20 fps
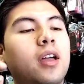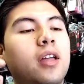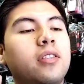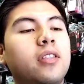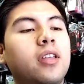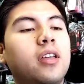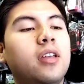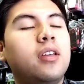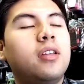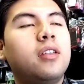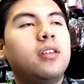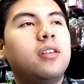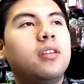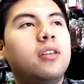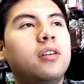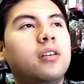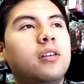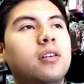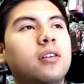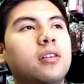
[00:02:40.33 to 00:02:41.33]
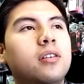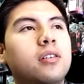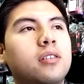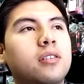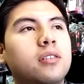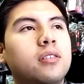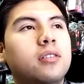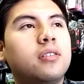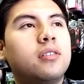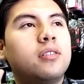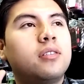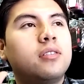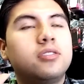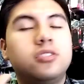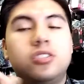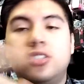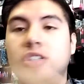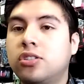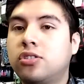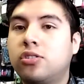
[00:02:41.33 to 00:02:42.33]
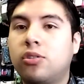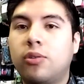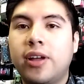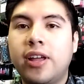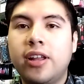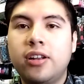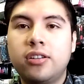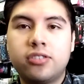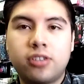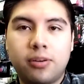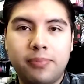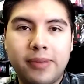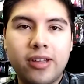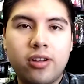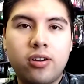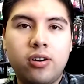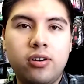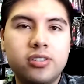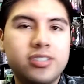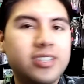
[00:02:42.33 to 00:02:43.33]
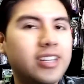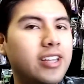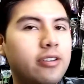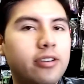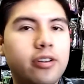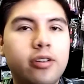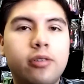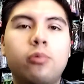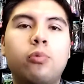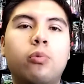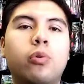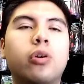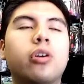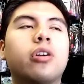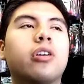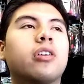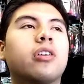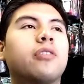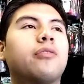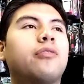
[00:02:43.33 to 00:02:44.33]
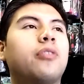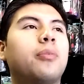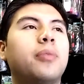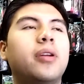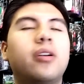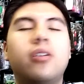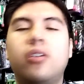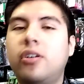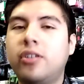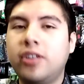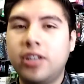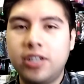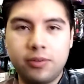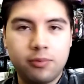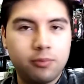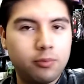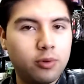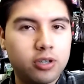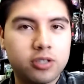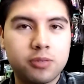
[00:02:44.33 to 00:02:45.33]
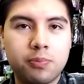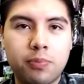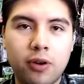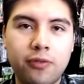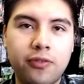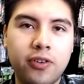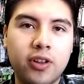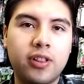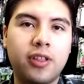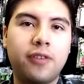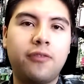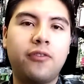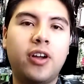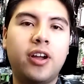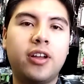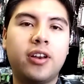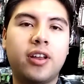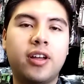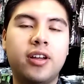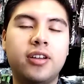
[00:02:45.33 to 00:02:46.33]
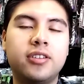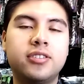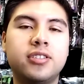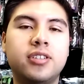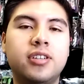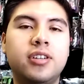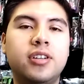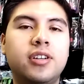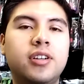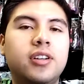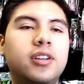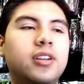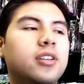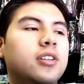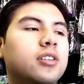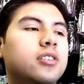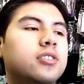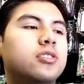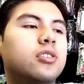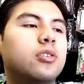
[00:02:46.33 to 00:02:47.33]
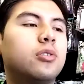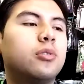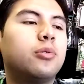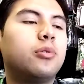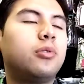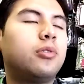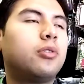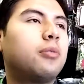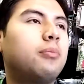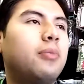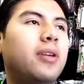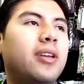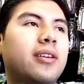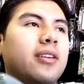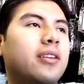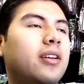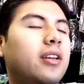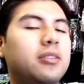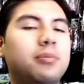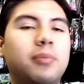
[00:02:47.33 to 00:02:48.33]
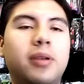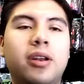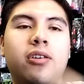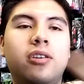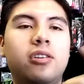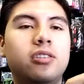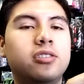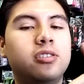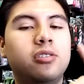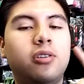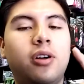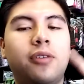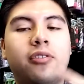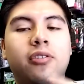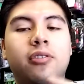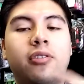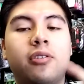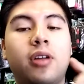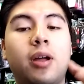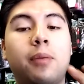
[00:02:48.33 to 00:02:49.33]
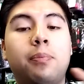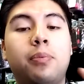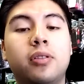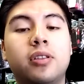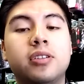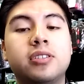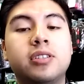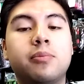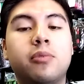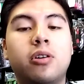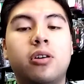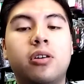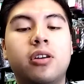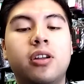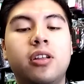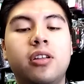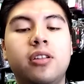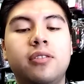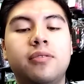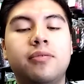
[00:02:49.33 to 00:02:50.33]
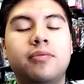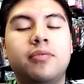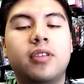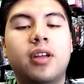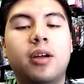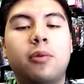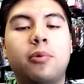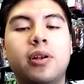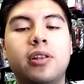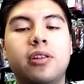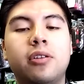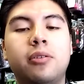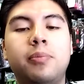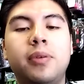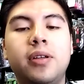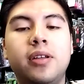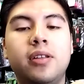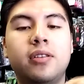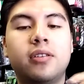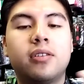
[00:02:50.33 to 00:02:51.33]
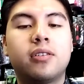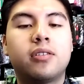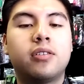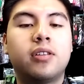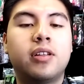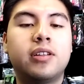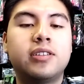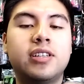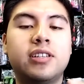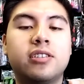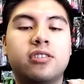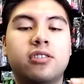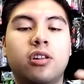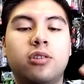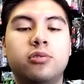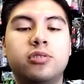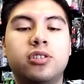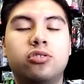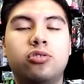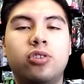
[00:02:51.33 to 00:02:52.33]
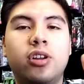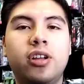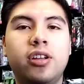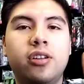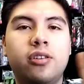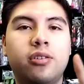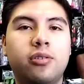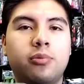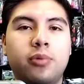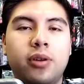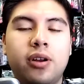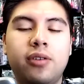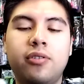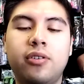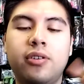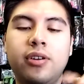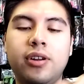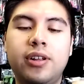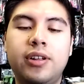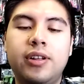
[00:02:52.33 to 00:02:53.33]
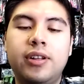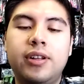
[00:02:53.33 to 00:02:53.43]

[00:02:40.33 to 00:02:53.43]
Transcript: and then uh, just go ahead and start making calls, and it'll work. From there on, it works perfectly fine, guys. So you can make as many calls. You know, after I put the SIM card in, I wait a little bit. It says close the tray or whatever.